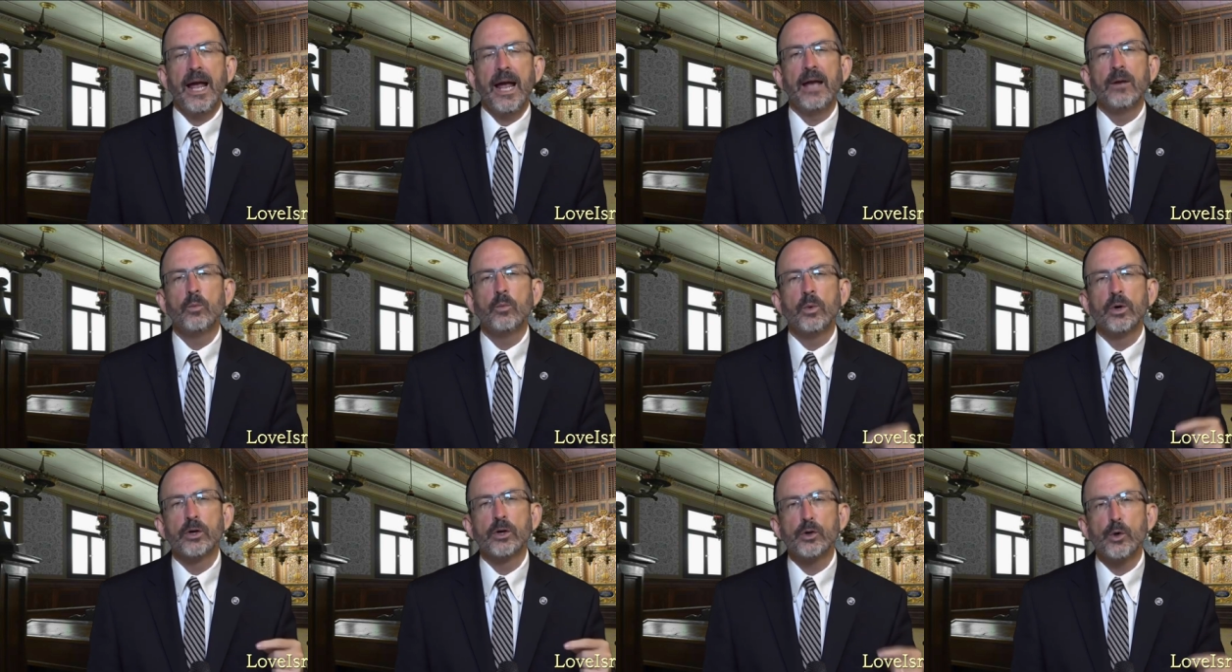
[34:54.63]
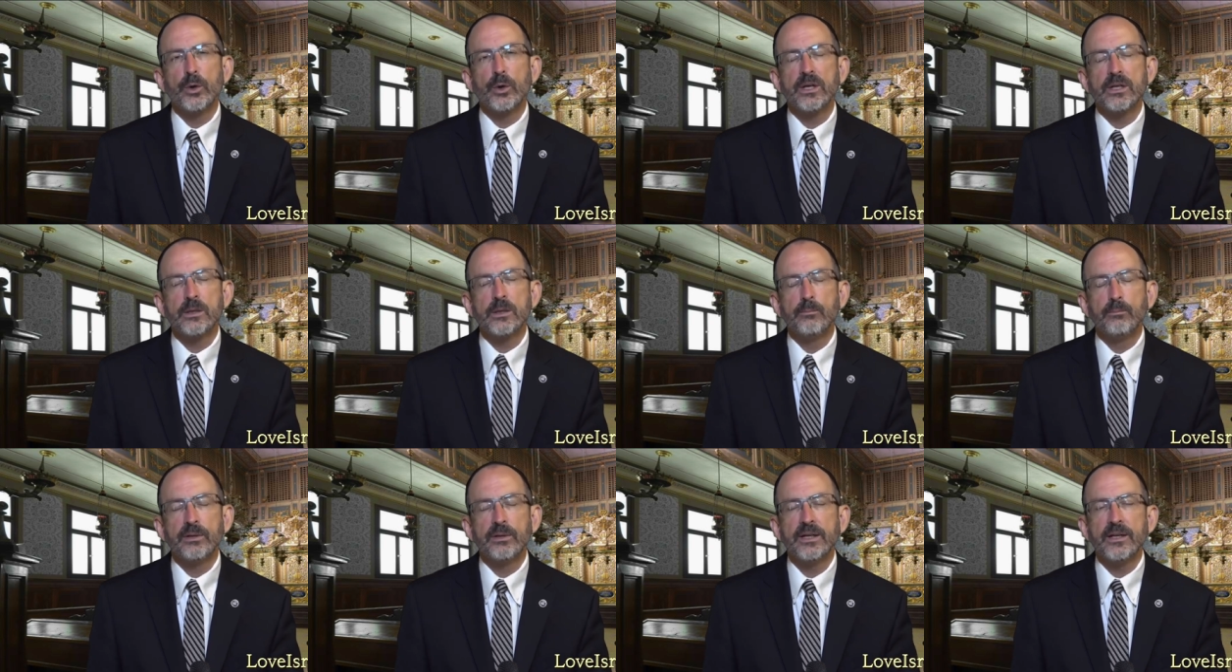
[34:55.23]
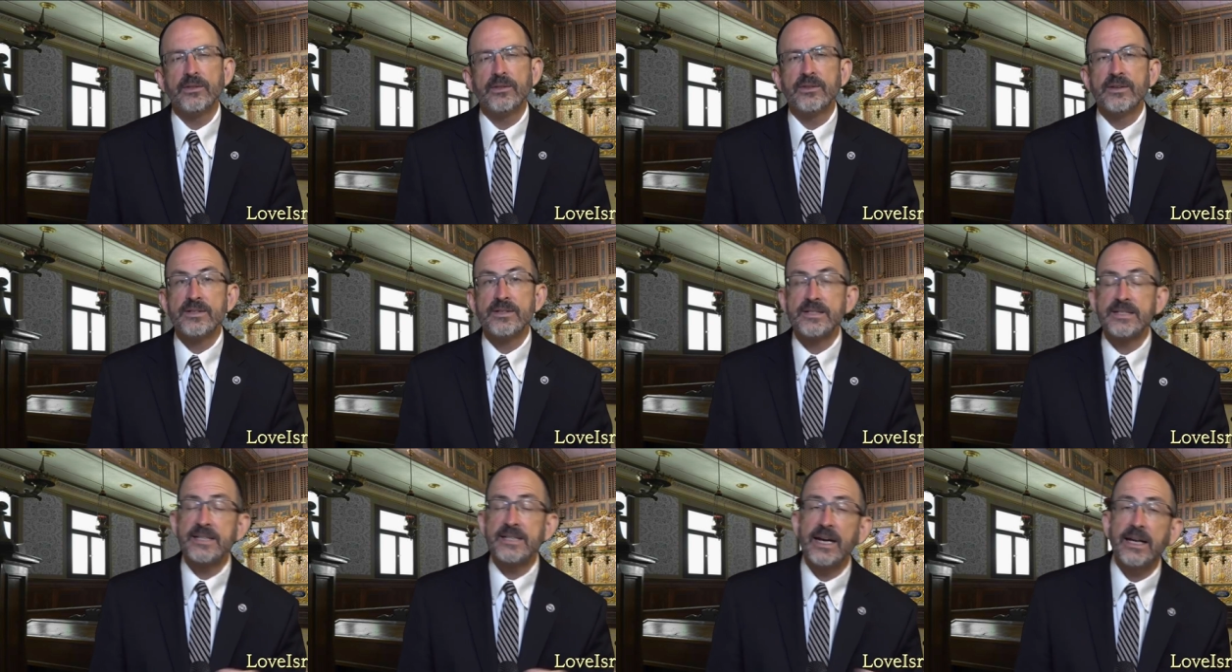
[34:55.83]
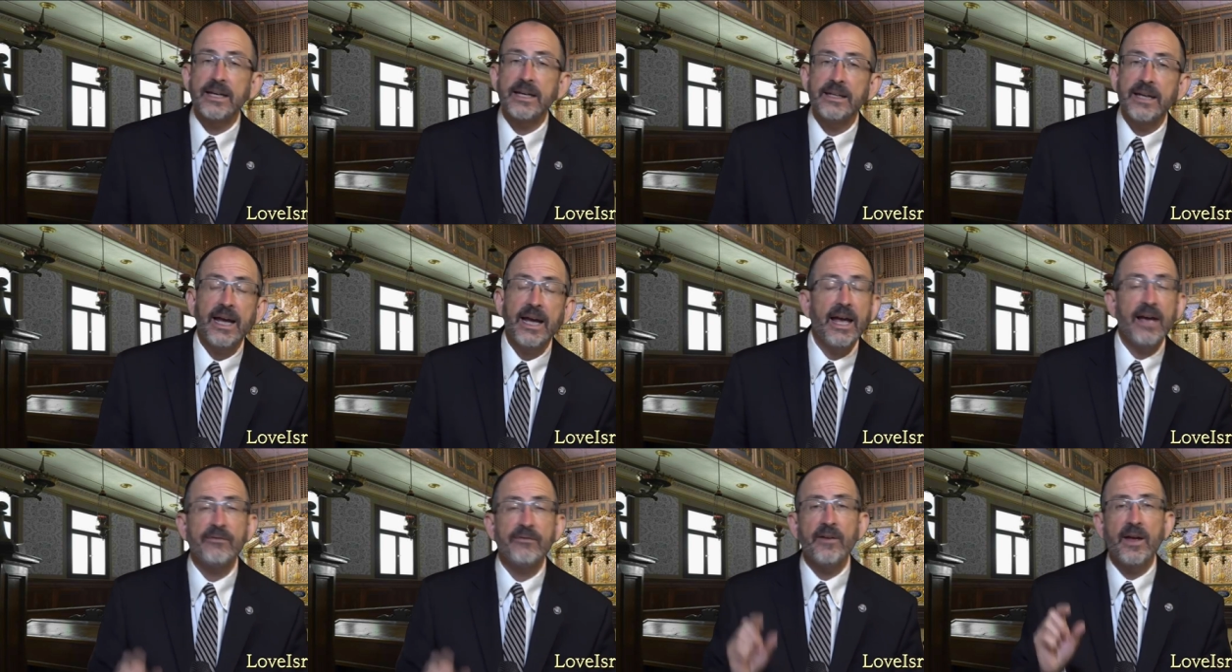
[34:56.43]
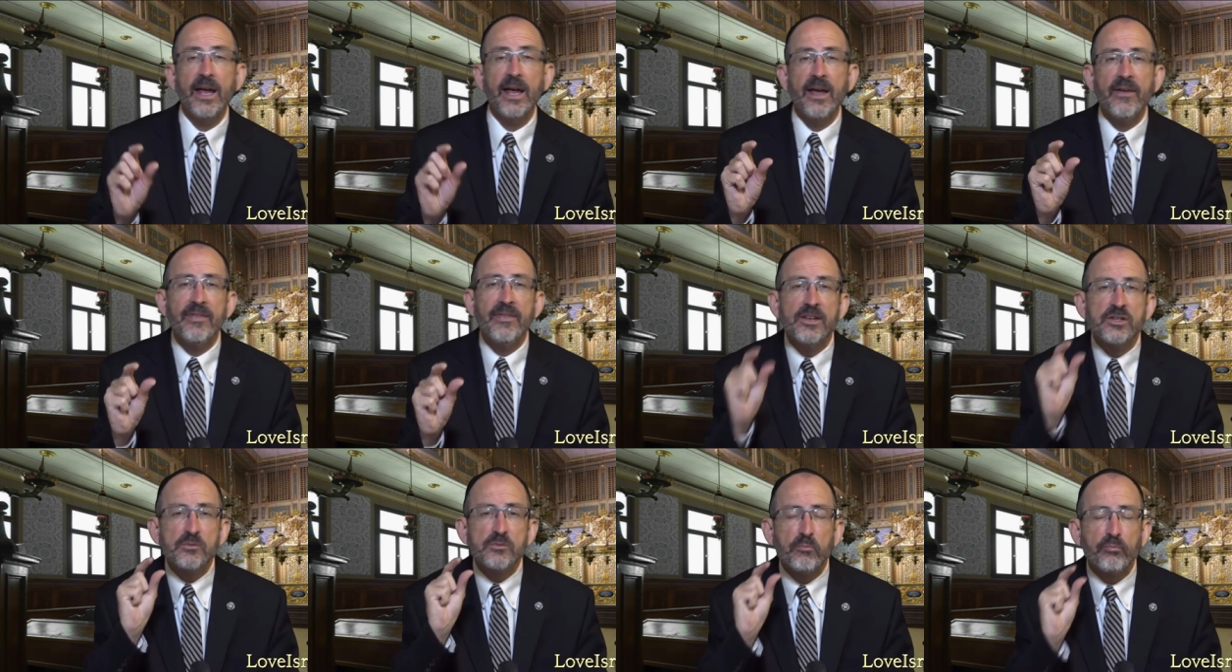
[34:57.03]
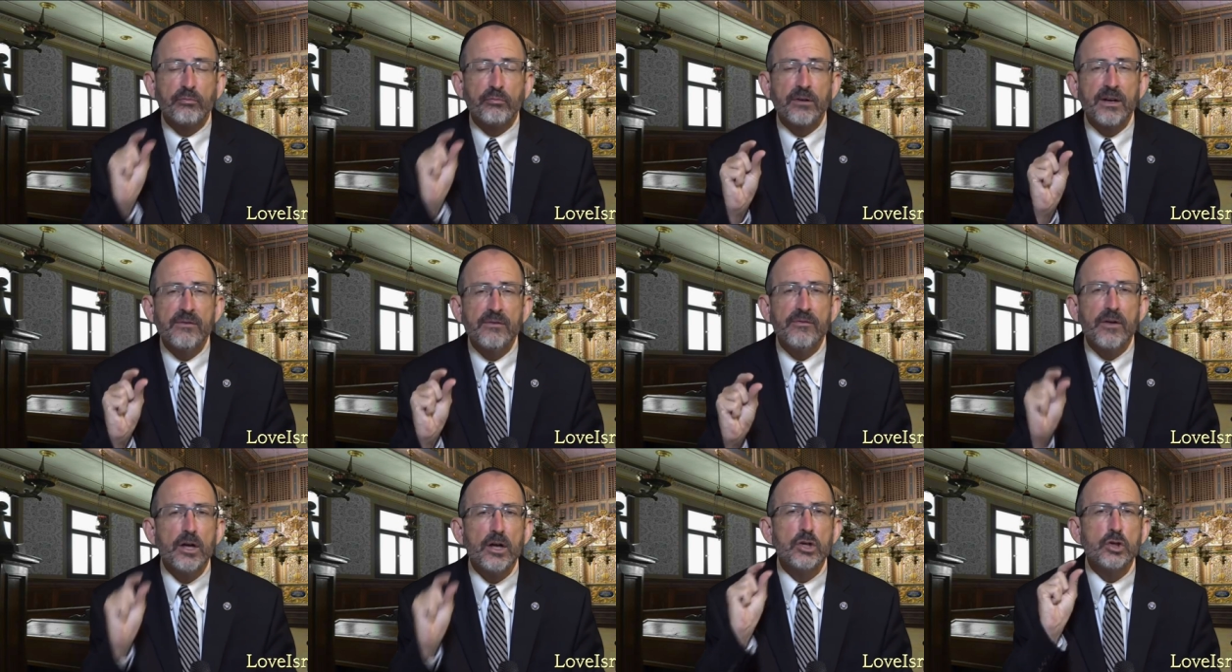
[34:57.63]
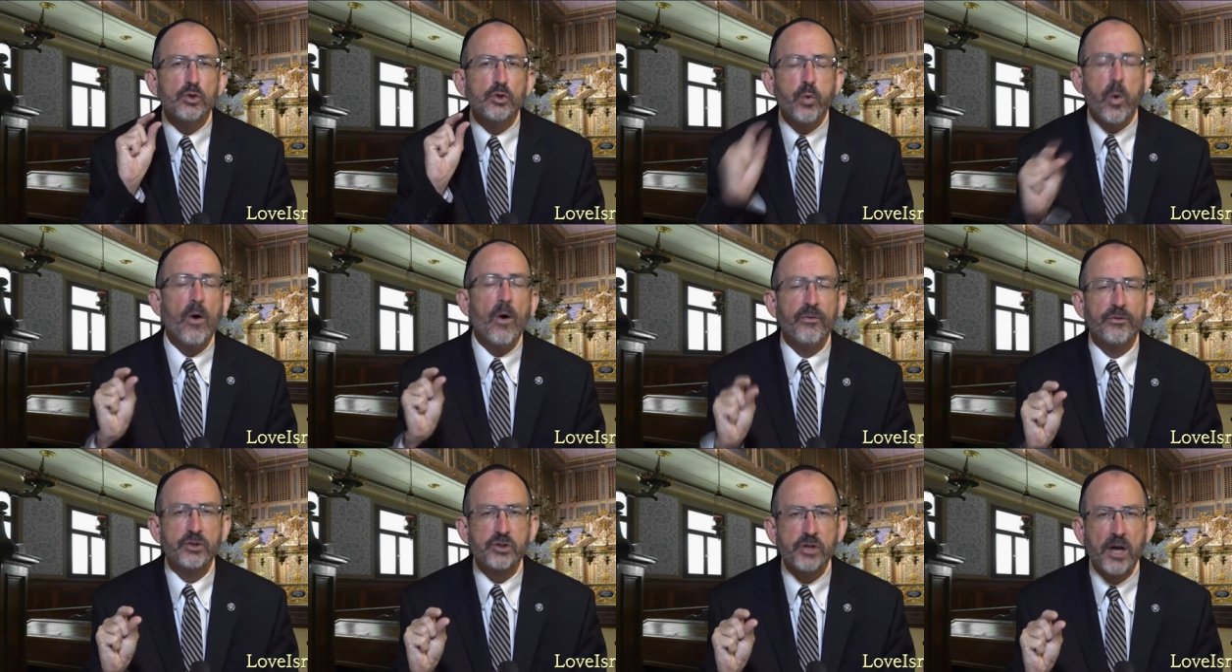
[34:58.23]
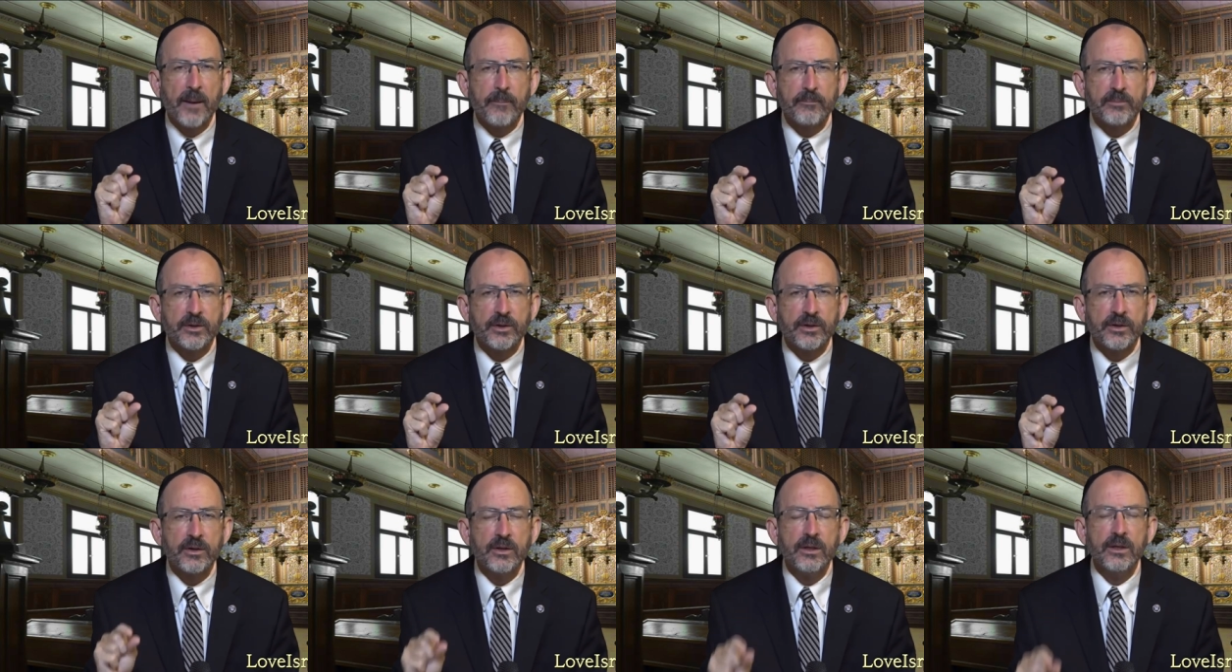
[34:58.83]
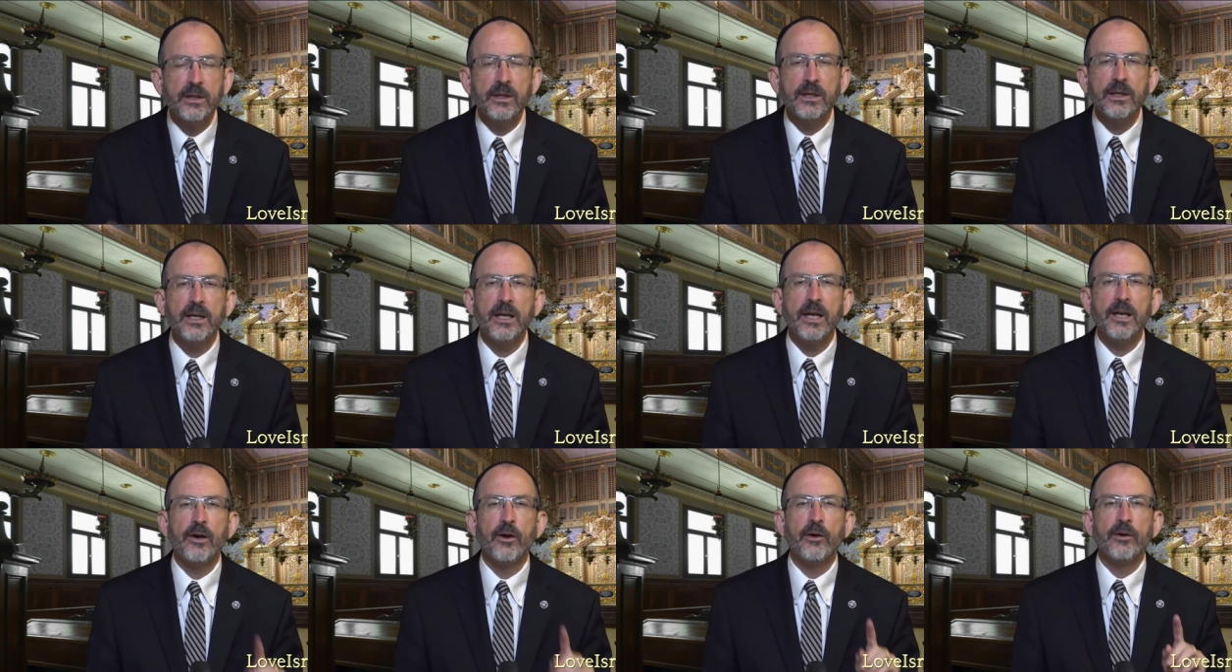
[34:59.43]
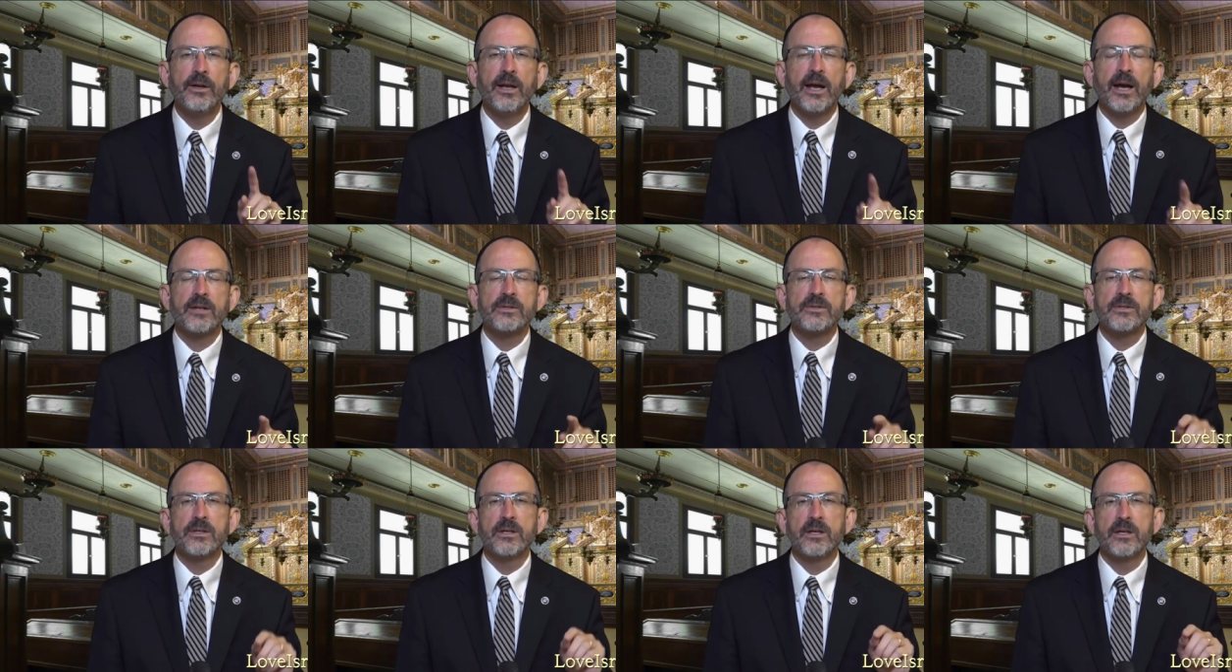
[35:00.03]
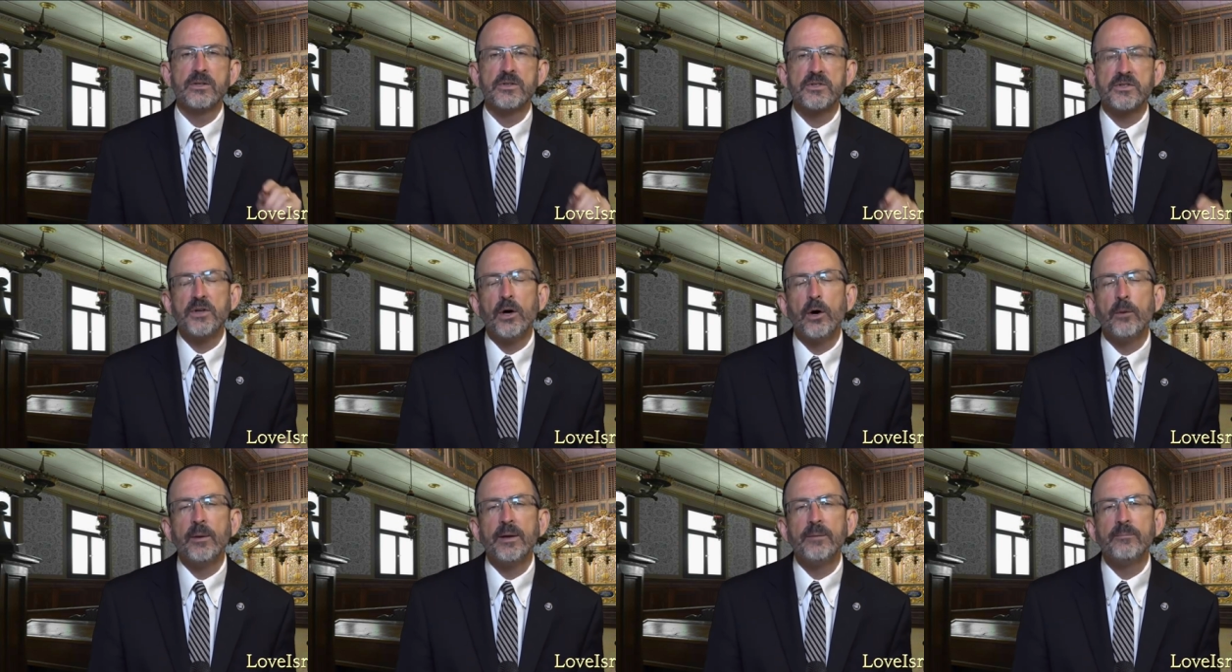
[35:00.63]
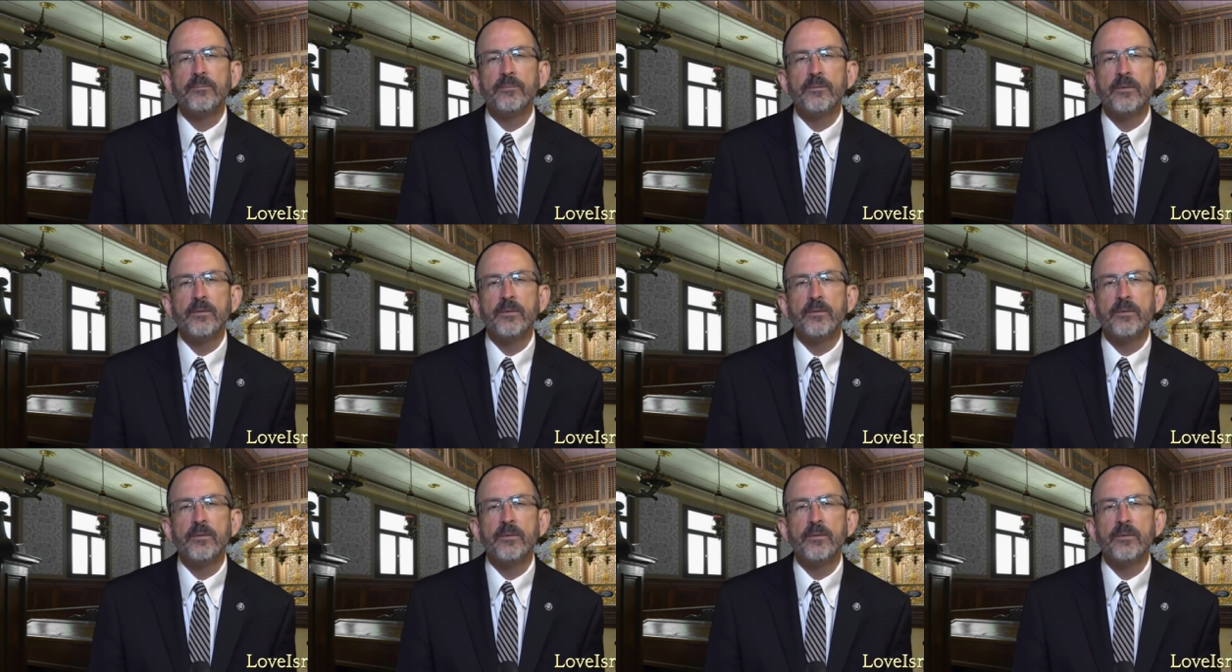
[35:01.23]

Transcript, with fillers: And we're going to complete the second half and this brief 12th chapter in our next installment.